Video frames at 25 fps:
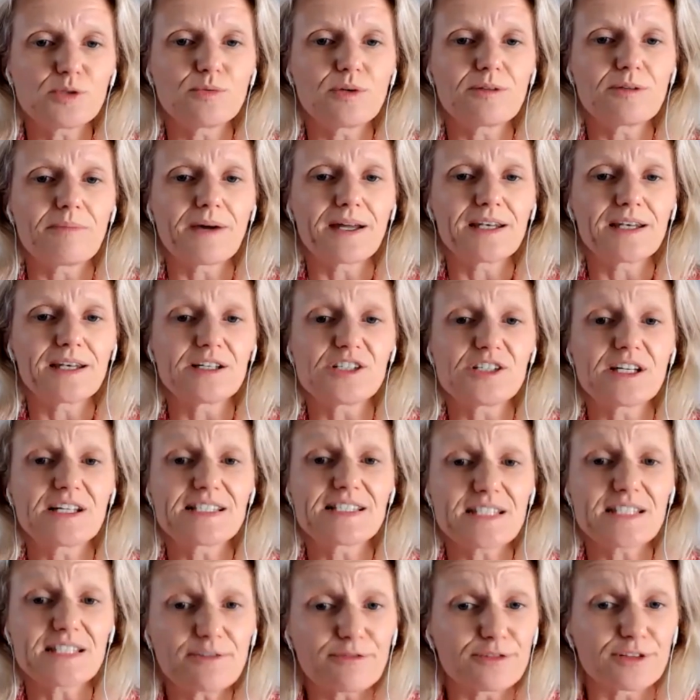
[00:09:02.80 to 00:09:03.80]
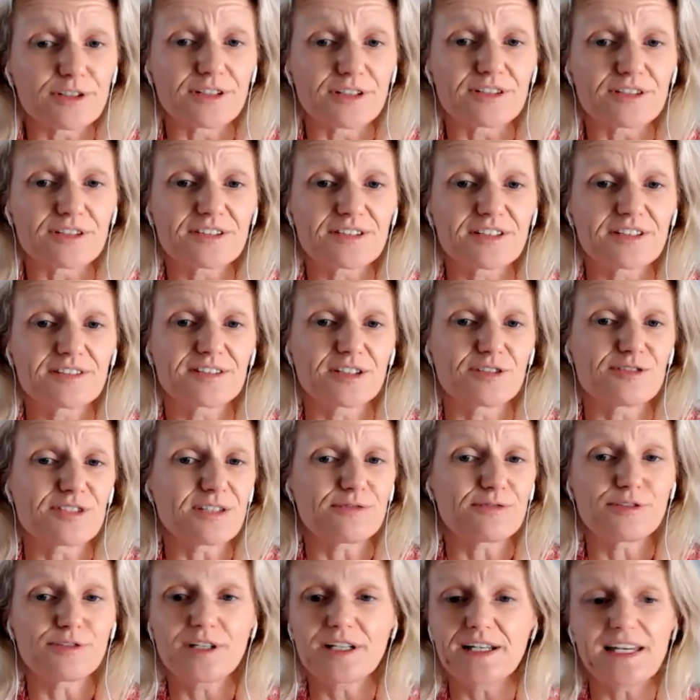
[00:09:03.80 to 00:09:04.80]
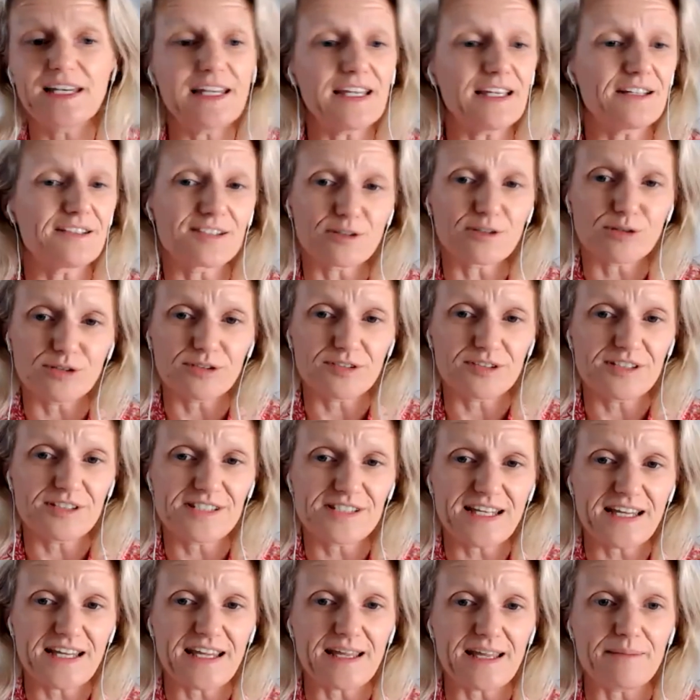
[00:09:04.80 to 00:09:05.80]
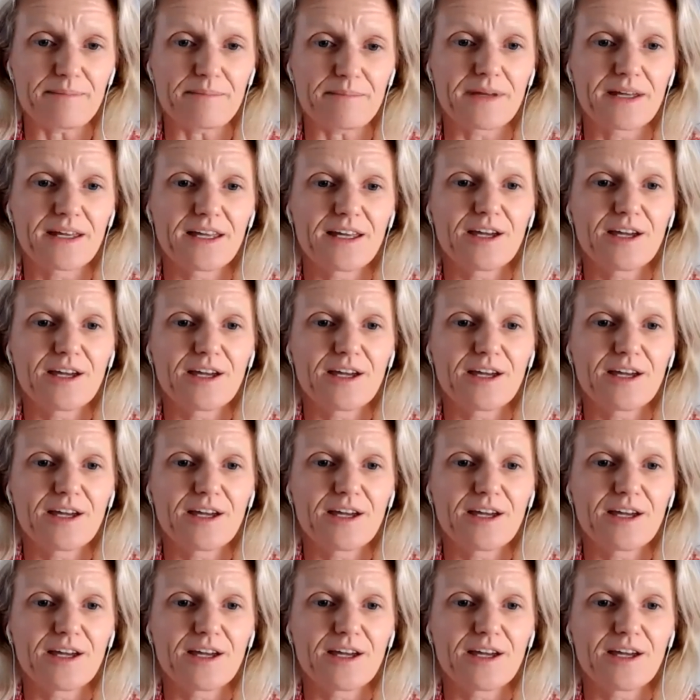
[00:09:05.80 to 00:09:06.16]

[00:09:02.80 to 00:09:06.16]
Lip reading: with managing differing needs across a team,